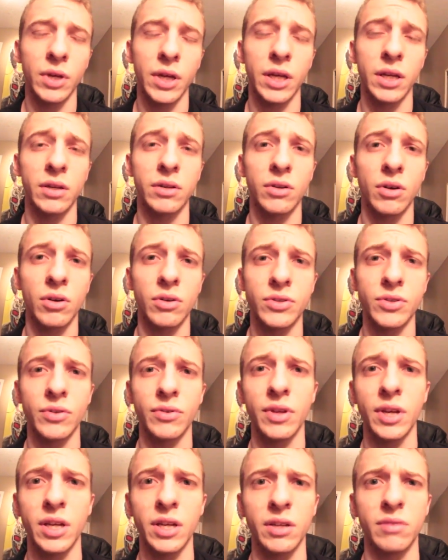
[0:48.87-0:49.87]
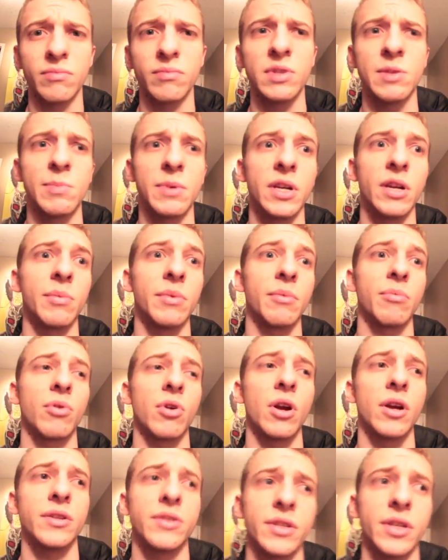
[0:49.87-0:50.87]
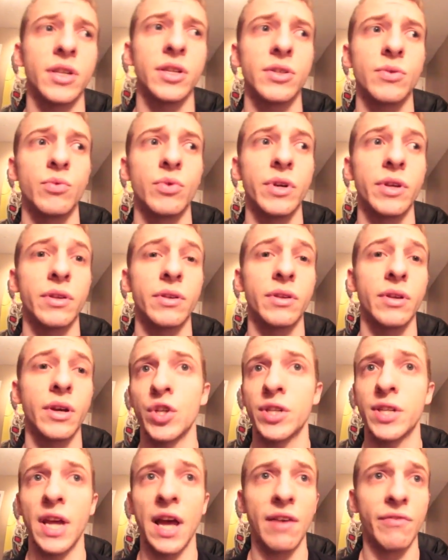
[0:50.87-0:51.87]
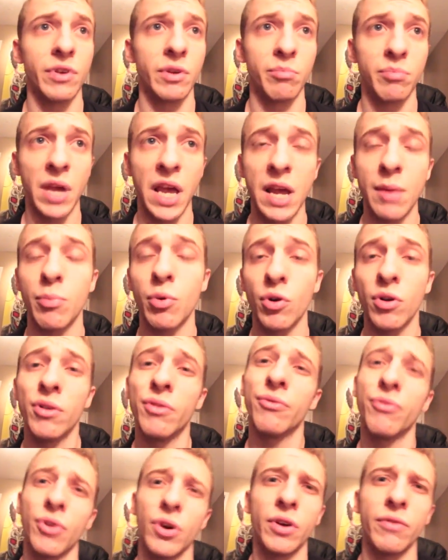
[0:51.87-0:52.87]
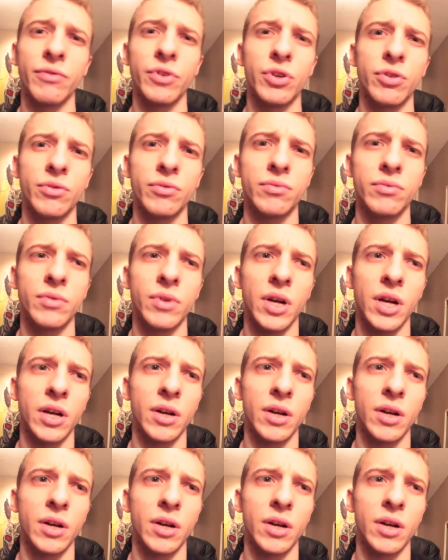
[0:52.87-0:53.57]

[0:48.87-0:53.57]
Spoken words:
and also they can speed up the process with just having paper in front of you.